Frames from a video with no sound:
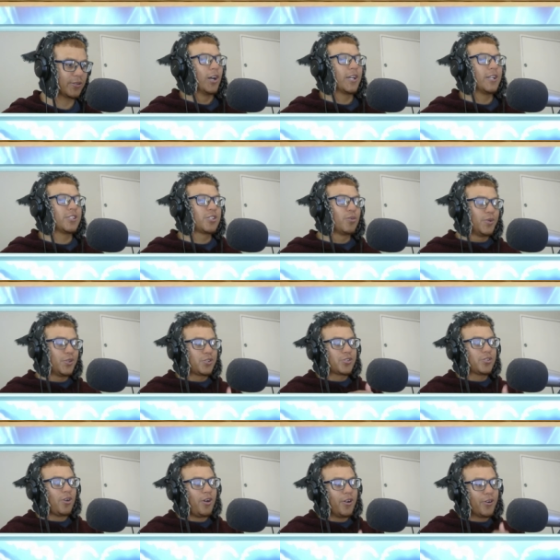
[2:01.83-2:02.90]
Okay, so we
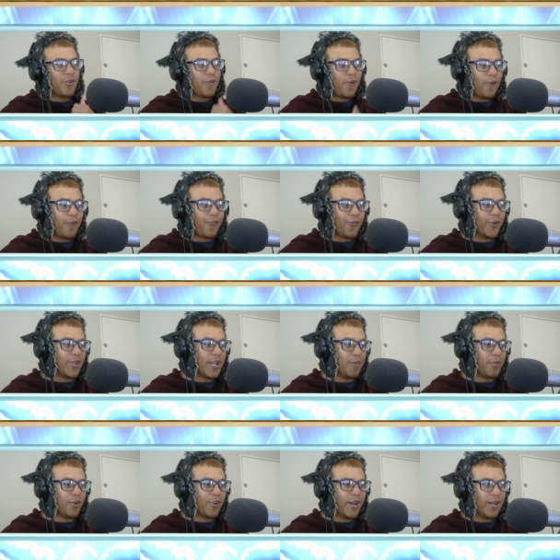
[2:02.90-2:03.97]
started off with them
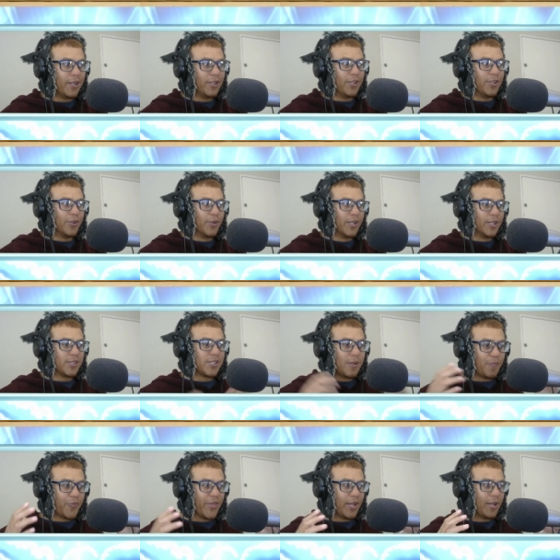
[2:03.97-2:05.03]
already doing
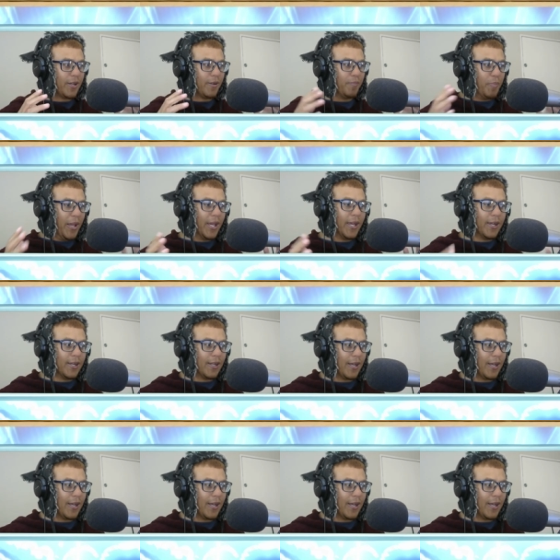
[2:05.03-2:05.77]
something big,